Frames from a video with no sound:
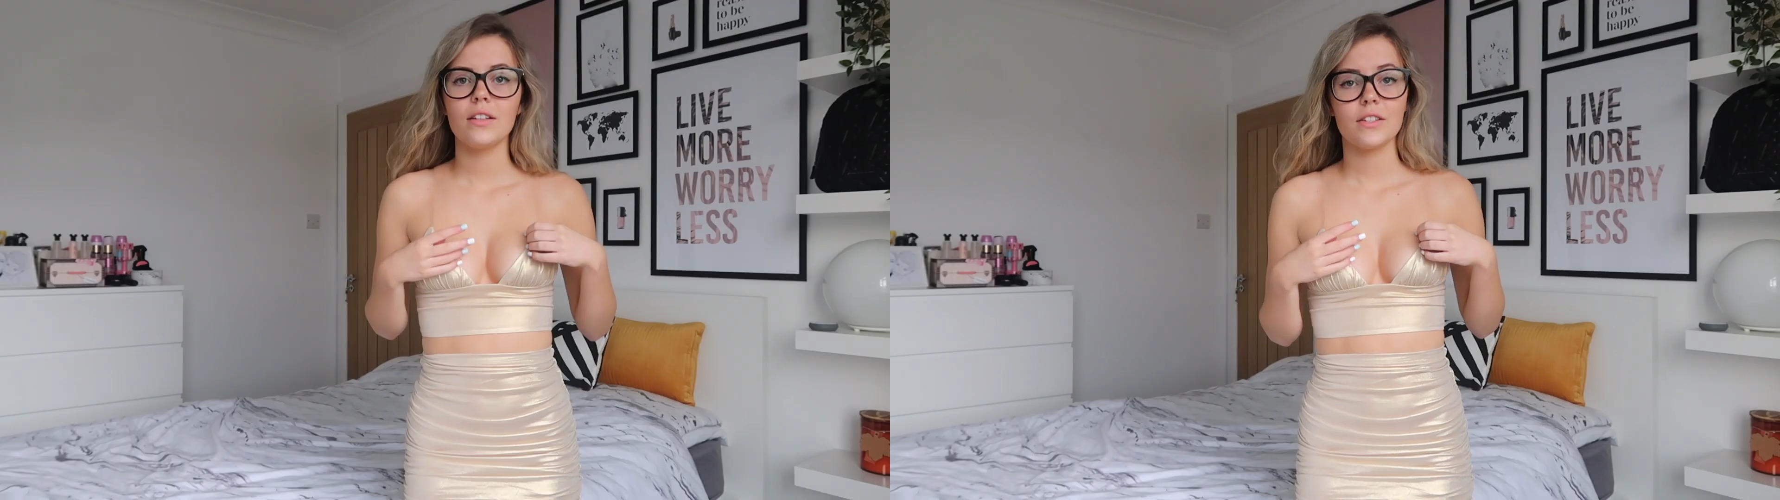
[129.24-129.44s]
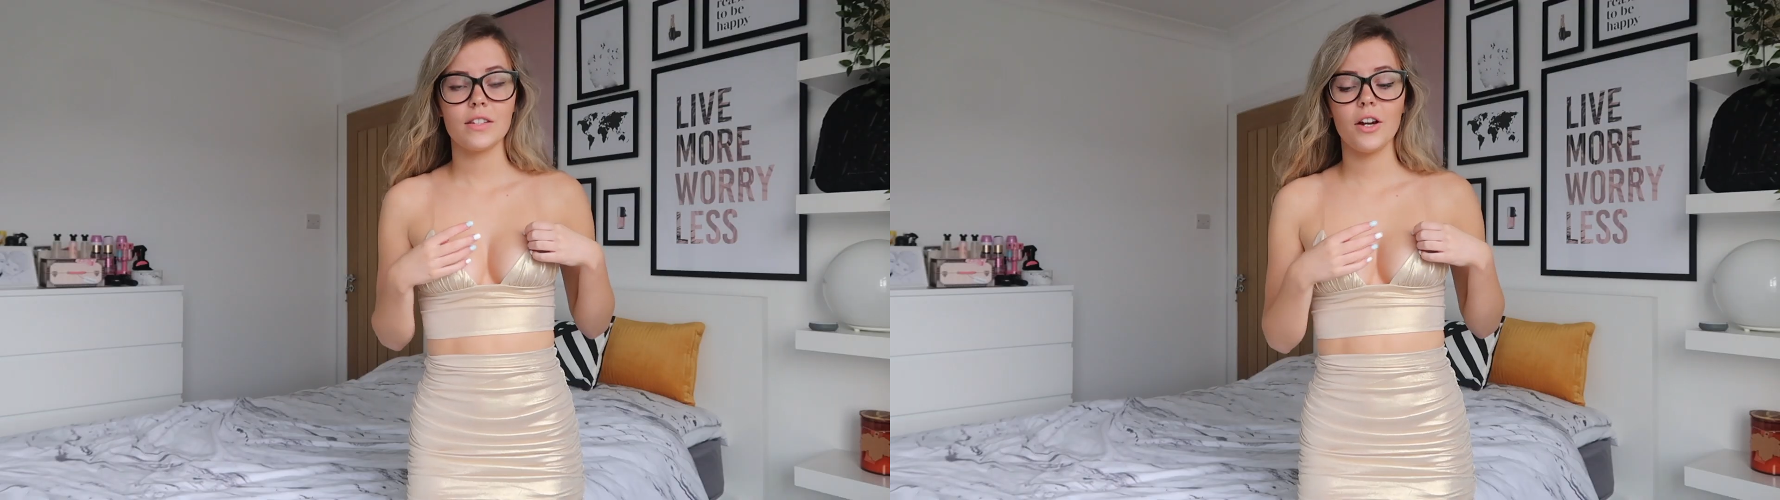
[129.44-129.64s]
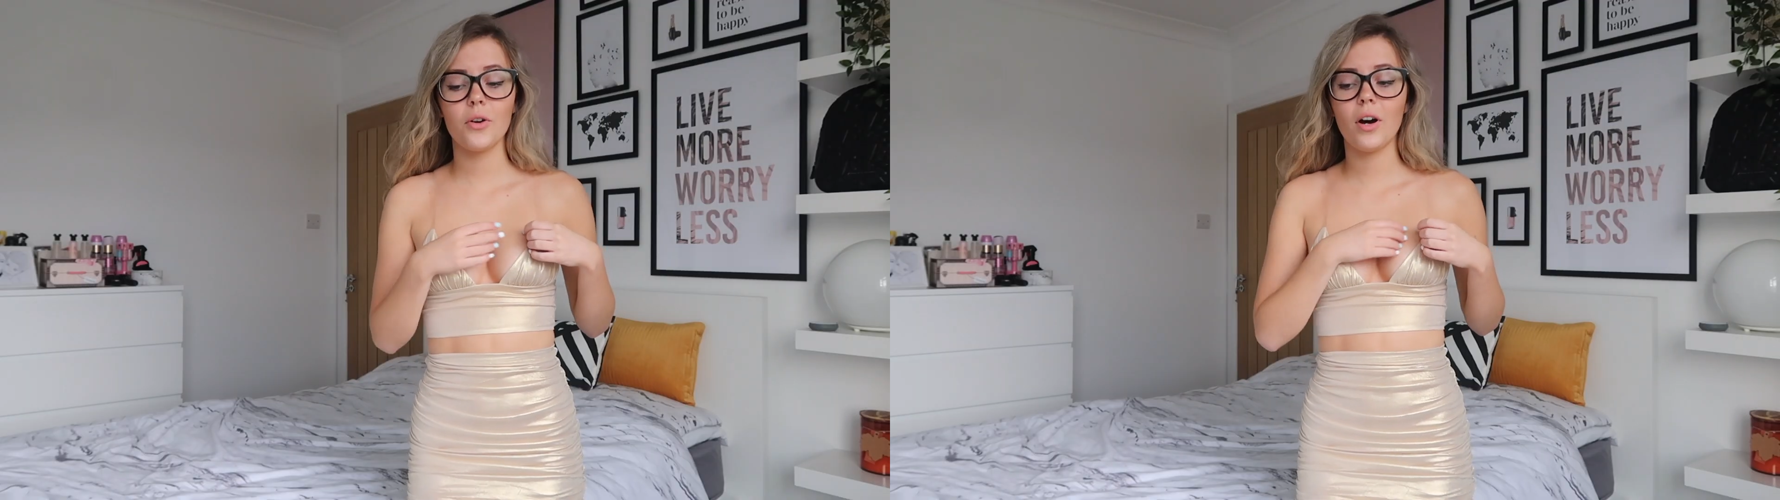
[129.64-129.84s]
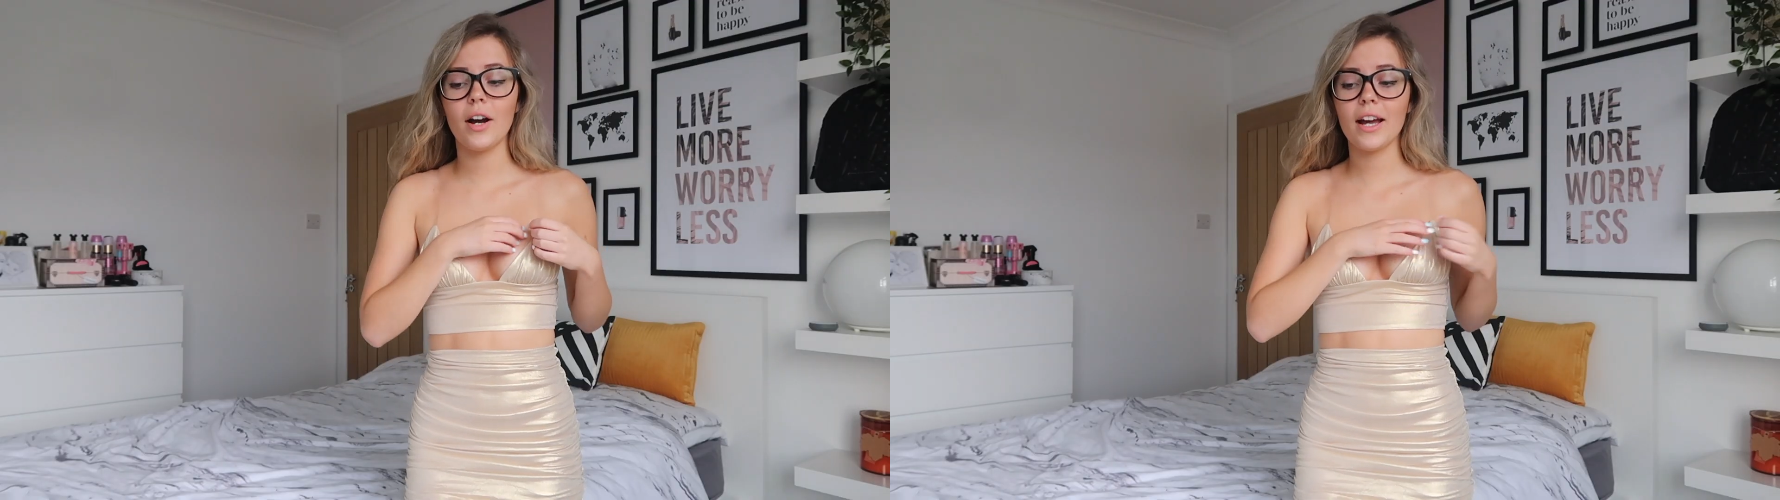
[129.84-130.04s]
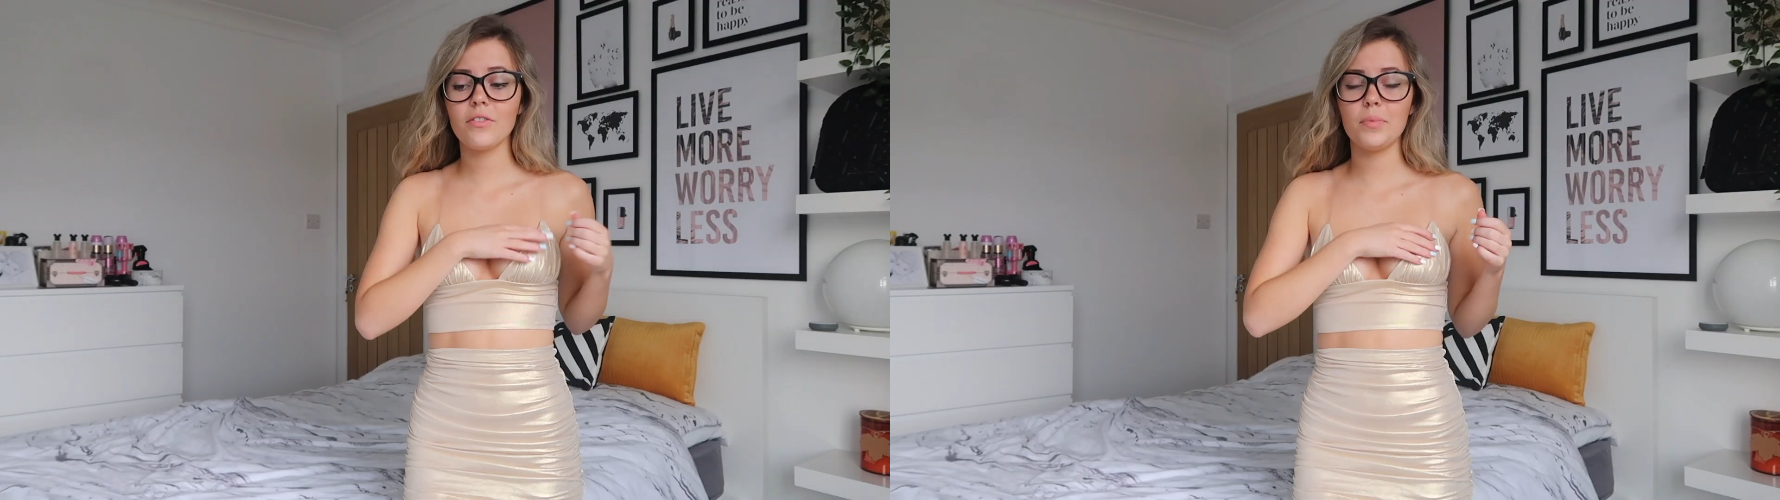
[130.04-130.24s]
So
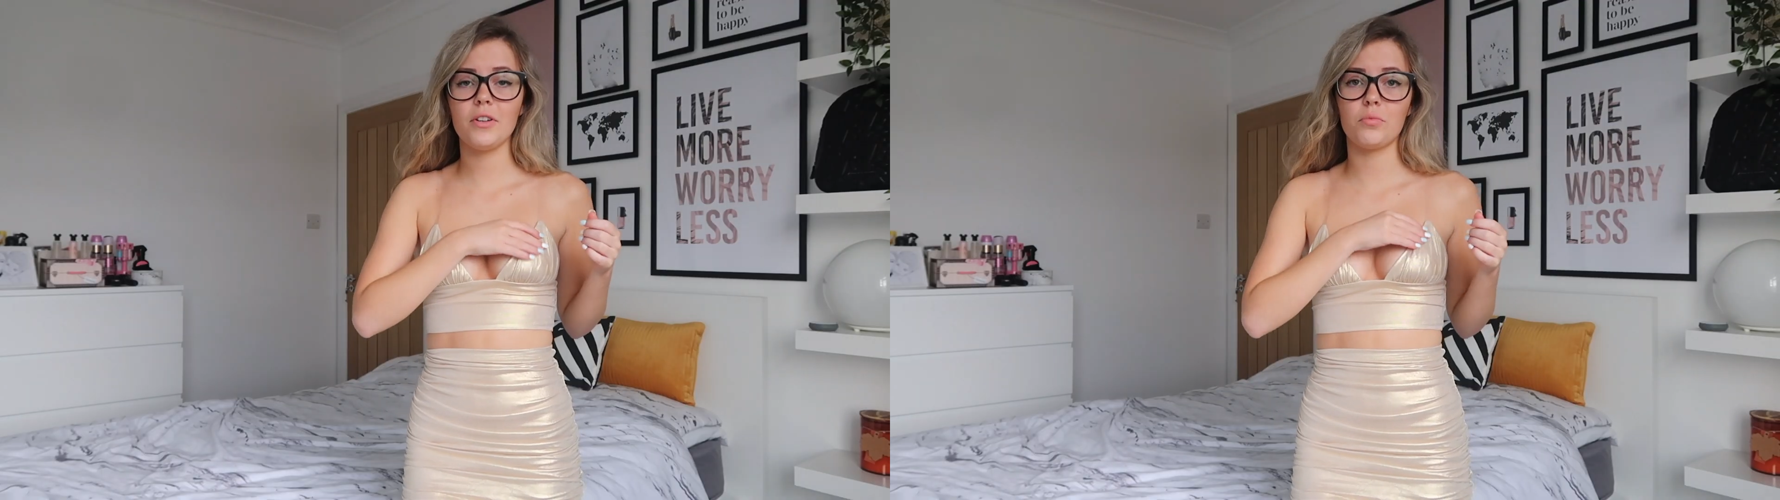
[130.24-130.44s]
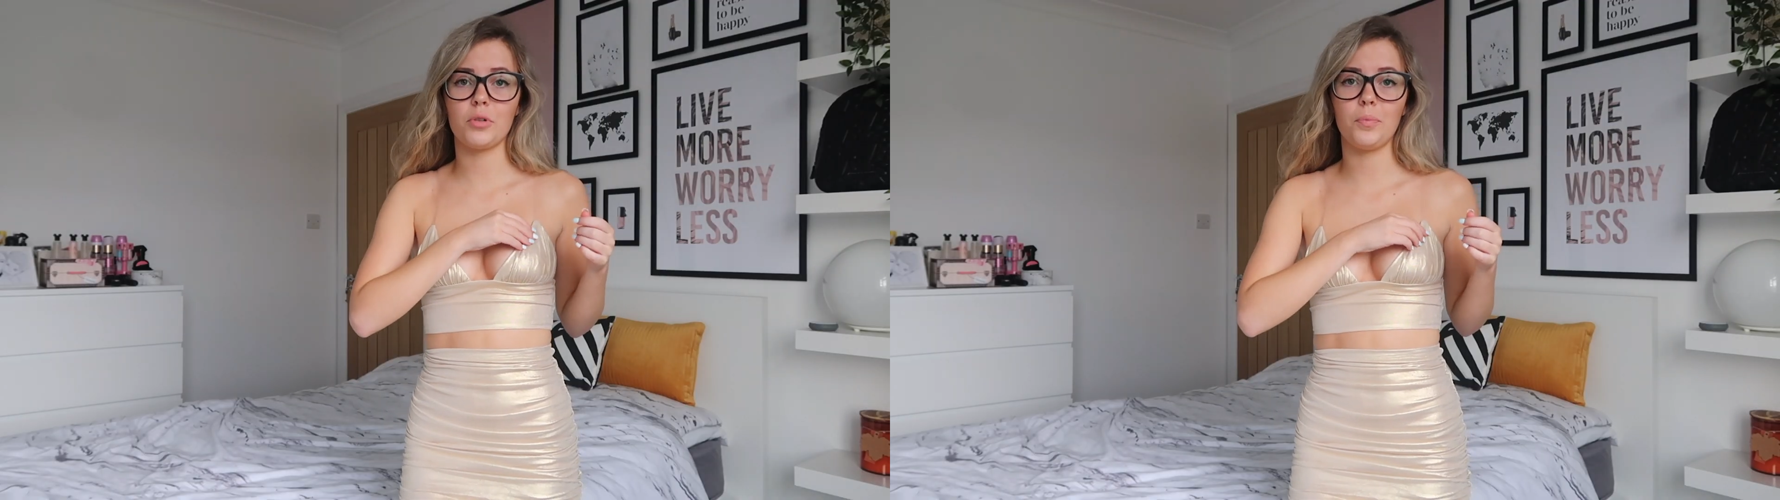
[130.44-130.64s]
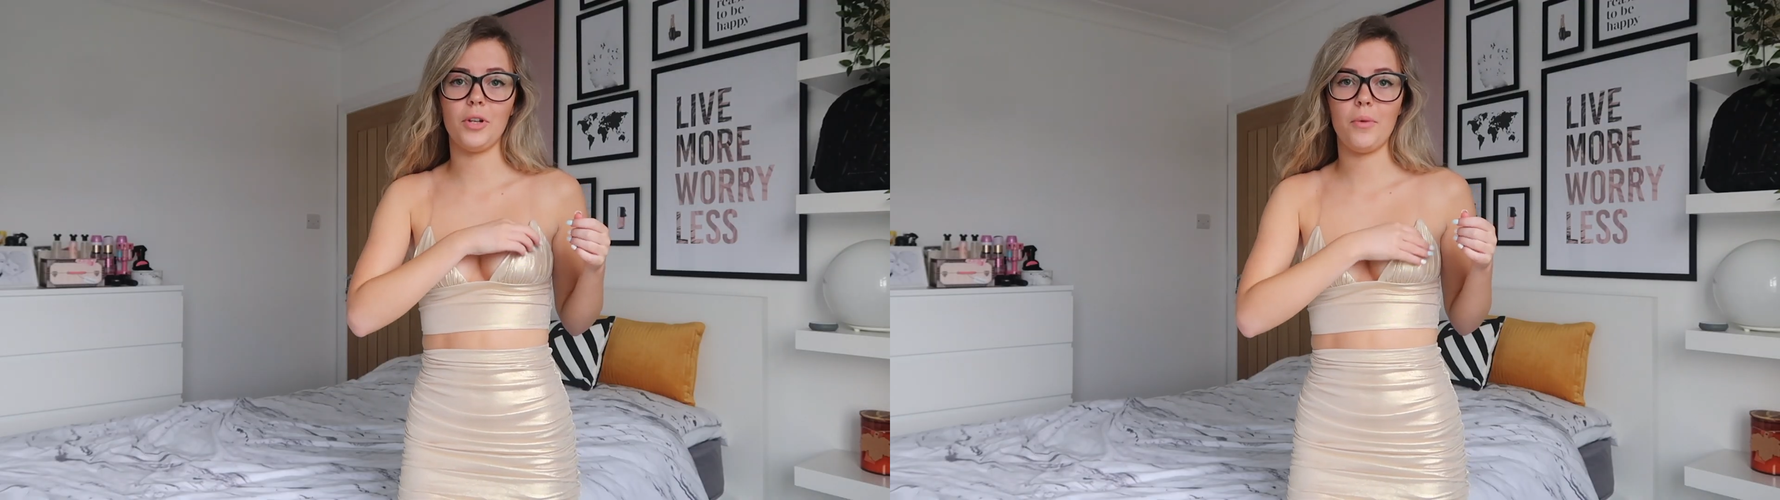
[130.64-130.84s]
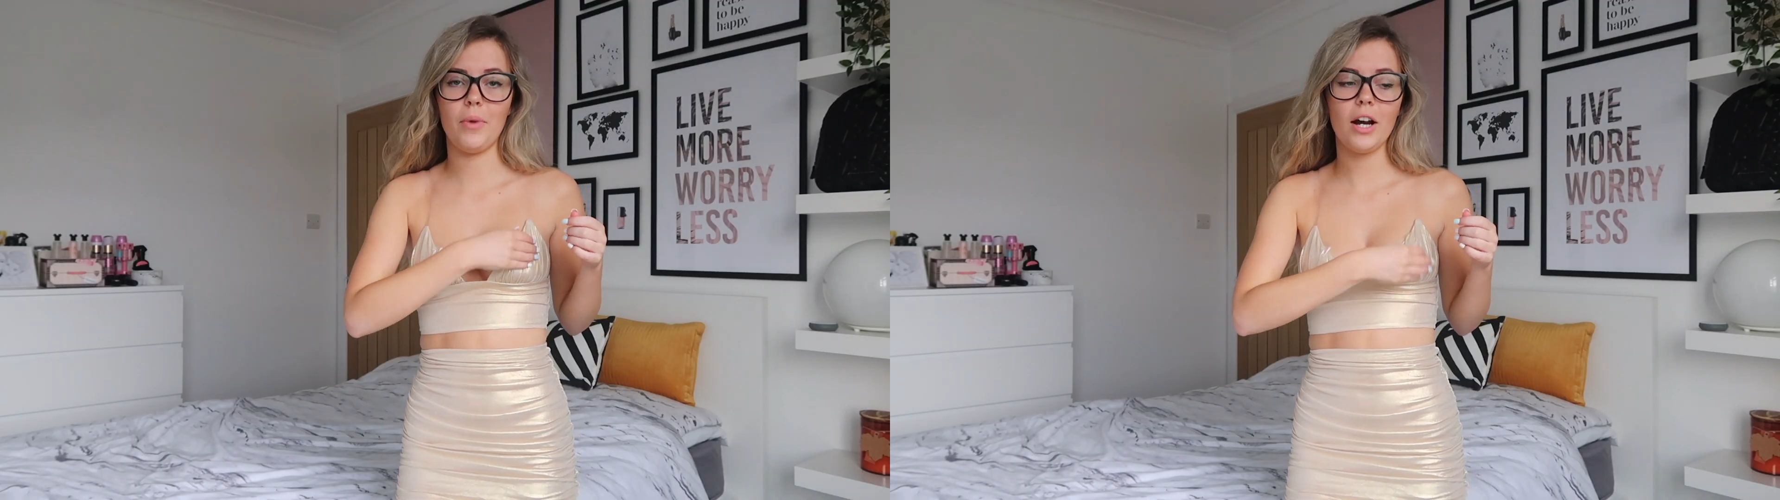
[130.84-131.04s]
I have a bit of a problem.